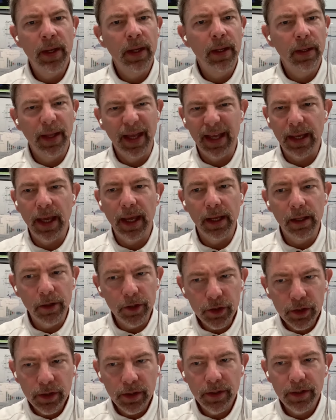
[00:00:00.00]
like
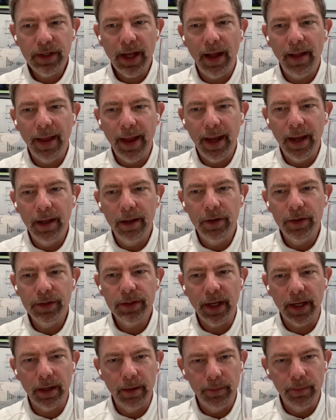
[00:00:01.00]
English style
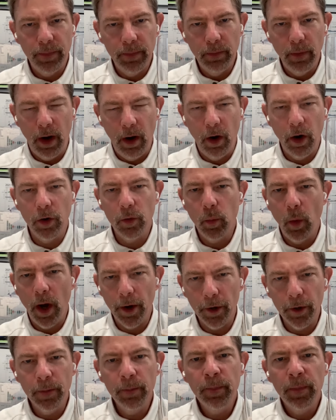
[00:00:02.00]
ales, like a hard
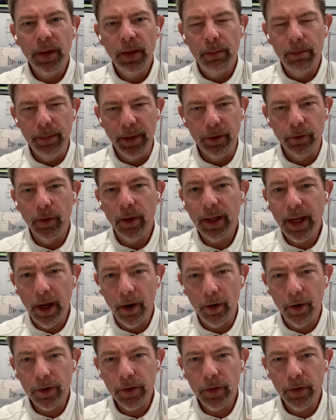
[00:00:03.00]
water mineral
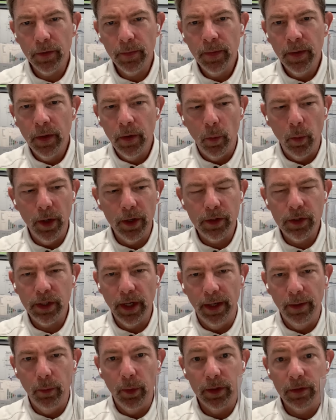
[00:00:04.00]
character, which
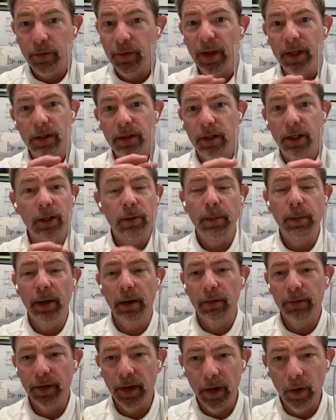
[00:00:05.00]
fits this
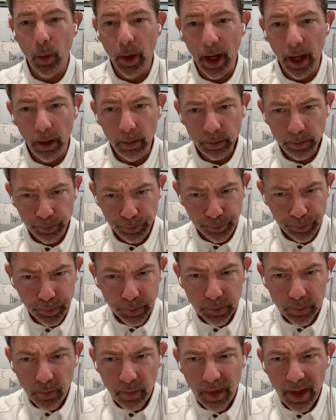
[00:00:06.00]
beer very well.
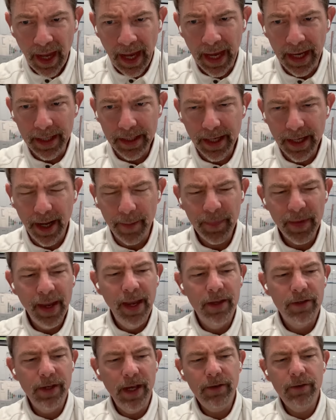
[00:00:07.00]
And
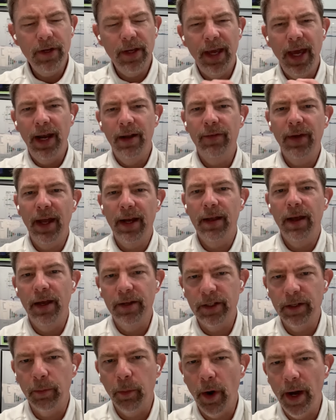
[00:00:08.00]
it's actually kind of got
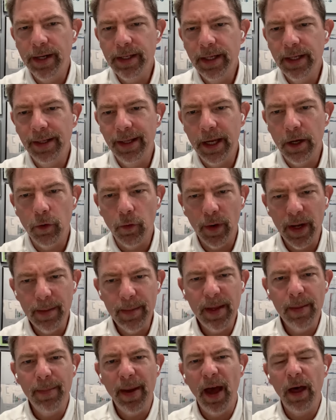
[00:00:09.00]
a surprisingly
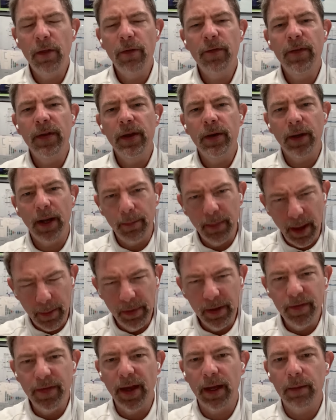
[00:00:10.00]
creamy mouthfeel, and I
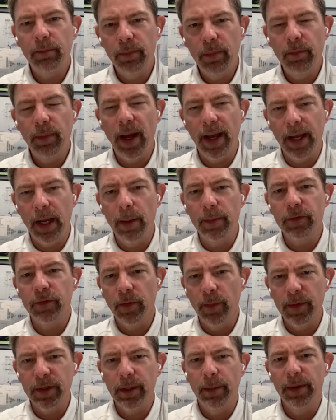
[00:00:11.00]
believe that probably comes
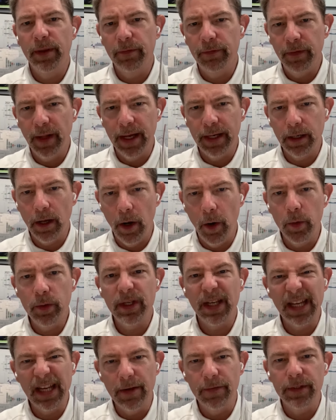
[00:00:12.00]
from some of the flaked
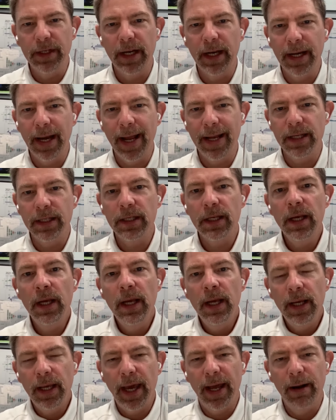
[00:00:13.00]
oats. It gives it a nice
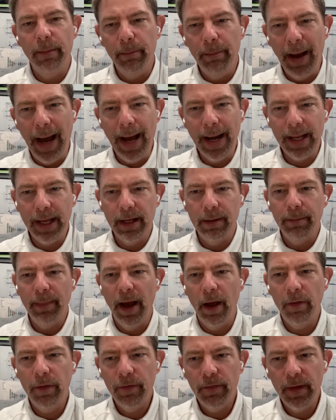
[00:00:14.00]
kind of body and
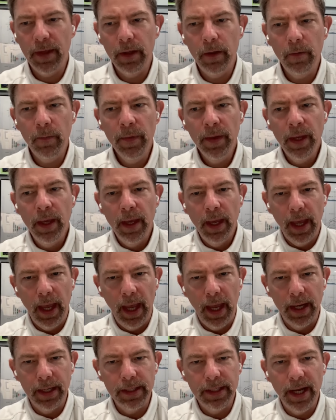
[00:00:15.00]
mouthfeel,
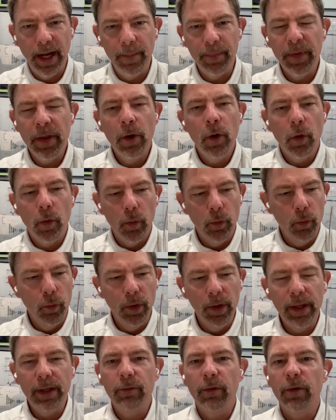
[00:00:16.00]
and
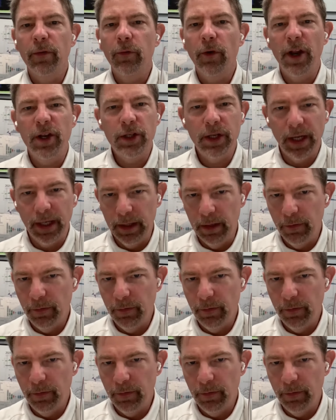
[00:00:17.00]
really refreshing in the